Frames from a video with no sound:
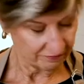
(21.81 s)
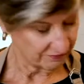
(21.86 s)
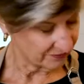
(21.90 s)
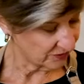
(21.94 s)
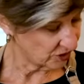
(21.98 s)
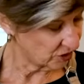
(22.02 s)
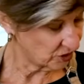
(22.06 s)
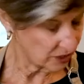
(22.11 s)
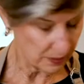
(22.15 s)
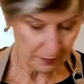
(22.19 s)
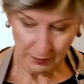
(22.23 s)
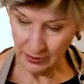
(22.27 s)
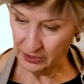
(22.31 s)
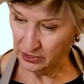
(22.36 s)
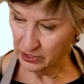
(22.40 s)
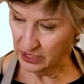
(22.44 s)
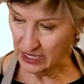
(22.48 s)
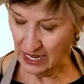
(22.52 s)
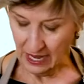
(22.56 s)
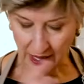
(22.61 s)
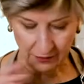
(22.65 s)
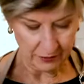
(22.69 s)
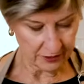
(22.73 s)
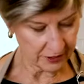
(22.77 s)
Simple
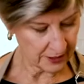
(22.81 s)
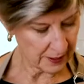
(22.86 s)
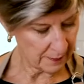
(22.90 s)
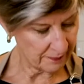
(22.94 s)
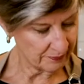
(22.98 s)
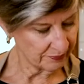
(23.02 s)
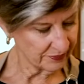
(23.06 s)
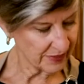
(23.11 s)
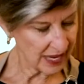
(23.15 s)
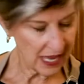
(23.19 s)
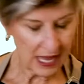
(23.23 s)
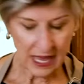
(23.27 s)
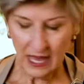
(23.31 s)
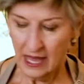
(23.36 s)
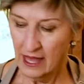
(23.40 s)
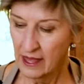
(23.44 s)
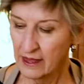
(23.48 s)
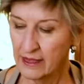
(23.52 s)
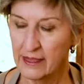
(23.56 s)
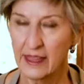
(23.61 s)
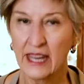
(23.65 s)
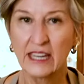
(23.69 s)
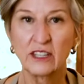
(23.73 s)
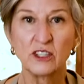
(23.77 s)
stuff.
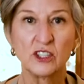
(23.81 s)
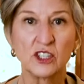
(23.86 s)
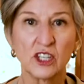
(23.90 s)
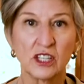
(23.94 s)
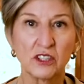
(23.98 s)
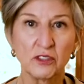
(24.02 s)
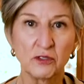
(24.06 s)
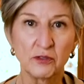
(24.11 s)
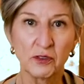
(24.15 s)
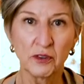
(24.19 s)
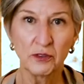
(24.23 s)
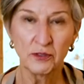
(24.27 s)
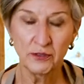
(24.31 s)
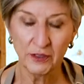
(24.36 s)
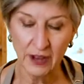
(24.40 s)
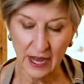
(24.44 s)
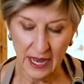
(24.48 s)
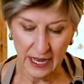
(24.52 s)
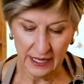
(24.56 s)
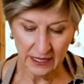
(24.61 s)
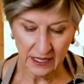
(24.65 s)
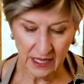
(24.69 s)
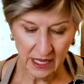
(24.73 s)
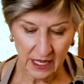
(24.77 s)
Then just for
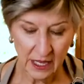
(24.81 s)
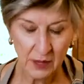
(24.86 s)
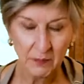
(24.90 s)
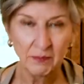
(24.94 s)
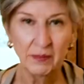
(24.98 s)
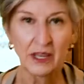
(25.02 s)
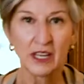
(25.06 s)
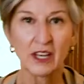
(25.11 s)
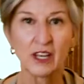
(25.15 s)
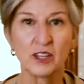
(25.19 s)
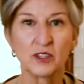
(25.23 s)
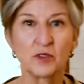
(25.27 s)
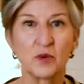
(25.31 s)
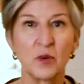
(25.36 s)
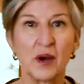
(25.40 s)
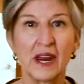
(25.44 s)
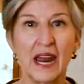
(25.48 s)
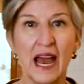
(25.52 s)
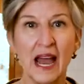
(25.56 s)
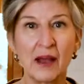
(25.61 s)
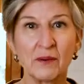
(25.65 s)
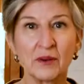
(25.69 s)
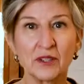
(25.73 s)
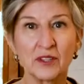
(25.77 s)
fun, because
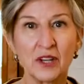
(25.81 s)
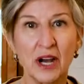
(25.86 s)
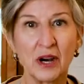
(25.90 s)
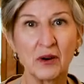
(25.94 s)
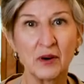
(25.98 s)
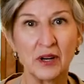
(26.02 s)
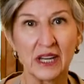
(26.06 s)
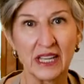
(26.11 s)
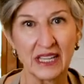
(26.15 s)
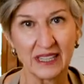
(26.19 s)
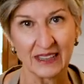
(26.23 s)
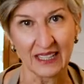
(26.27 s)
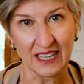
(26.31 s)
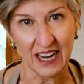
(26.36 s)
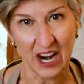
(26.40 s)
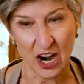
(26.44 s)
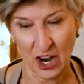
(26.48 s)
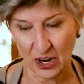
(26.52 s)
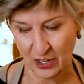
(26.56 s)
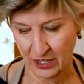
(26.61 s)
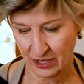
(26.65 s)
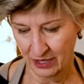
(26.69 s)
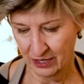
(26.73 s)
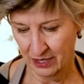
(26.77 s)
when I was out in the
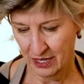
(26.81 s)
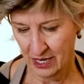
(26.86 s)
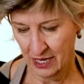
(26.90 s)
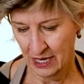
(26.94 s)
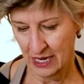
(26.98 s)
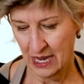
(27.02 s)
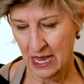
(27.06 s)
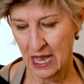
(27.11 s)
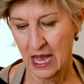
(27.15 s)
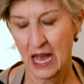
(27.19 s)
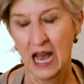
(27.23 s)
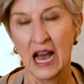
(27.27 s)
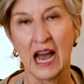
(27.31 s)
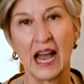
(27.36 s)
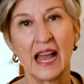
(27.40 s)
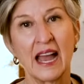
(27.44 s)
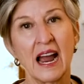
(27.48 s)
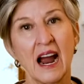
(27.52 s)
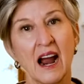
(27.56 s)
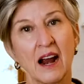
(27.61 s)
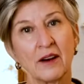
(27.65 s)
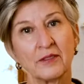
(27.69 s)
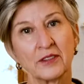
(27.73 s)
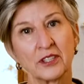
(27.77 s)
garden, I
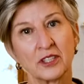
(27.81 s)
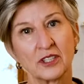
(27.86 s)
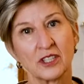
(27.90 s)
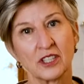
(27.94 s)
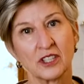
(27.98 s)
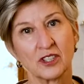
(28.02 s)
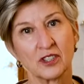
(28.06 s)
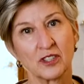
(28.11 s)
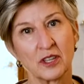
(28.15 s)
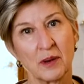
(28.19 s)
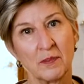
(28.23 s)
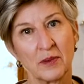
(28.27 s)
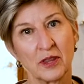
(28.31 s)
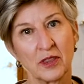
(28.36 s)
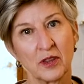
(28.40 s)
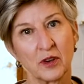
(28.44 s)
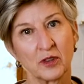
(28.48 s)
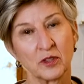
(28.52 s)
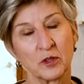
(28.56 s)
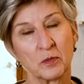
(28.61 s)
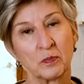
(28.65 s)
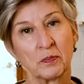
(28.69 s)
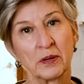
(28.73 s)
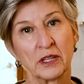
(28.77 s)
harvested some of
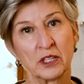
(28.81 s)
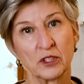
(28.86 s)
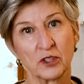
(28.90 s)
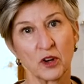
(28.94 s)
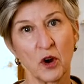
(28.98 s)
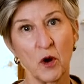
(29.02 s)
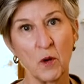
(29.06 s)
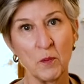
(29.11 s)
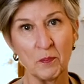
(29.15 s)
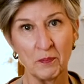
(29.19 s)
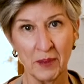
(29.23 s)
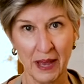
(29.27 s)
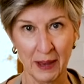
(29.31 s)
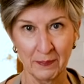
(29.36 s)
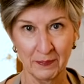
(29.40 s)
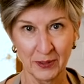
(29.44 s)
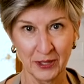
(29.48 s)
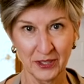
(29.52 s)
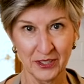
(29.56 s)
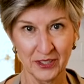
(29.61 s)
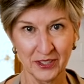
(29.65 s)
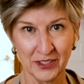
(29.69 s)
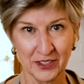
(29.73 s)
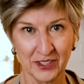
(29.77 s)
those Padron
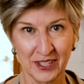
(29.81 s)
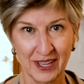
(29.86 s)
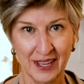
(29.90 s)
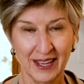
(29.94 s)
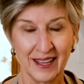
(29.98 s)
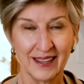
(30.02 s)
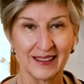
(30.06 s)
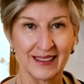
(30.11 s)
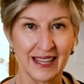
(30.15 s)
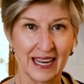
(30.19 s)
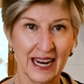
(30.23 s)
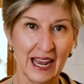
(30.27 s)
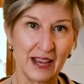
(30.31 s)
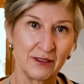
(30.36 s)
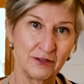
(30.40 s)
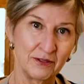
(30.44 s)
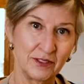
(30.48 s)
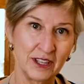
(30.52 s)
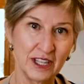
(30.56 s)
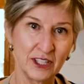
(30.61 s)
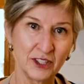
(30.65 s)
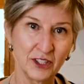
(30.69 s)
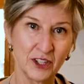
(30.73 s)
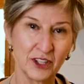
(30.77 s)
peppers that I
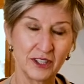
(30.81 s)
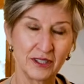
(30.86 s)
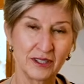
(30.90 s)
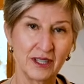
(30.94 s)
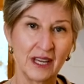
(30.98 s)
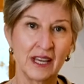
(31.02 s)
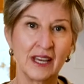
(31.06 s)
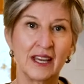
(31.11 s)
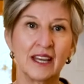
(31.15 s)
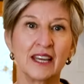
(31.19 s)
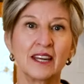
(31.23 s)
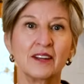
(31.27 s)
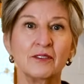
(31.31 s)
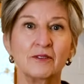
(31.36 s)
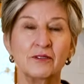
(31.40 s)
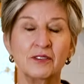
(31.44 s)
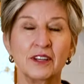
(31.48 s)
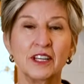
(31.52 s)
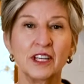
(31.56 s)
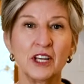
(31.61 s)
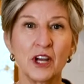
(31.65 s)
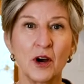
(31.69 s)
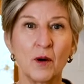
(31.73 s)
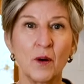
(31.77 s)
featured in a
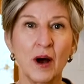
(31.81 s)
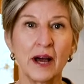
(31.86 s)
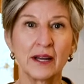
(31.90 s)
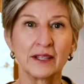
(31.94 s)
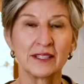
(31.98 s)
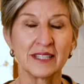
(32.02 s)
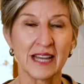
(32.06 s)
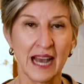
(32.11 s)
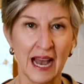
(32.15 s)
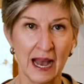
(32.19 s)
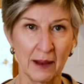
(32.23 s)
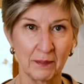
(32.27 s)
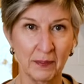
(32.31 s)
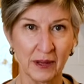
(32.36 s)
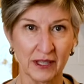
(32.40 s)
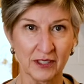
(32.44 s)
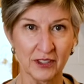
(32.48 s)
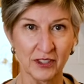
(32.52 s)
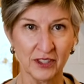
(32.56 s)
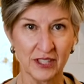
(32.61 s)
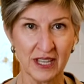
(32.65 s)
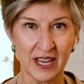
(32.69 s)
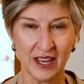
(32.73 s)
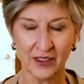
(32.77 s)
video on
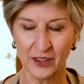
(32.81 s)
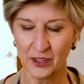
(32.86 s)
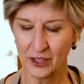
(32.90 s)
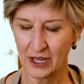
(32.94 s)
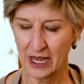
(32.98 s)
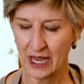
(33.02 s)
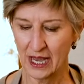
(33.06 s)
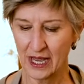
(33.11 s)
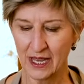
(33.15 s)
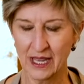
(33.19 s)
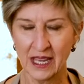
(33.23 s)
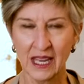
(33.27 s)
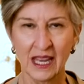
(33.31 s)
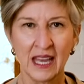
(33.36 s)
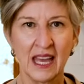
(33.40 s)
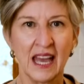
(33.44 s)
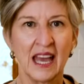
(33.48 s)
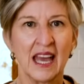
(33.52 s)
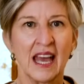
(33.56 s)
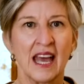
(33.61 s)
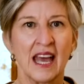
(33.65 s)
tapas the other day.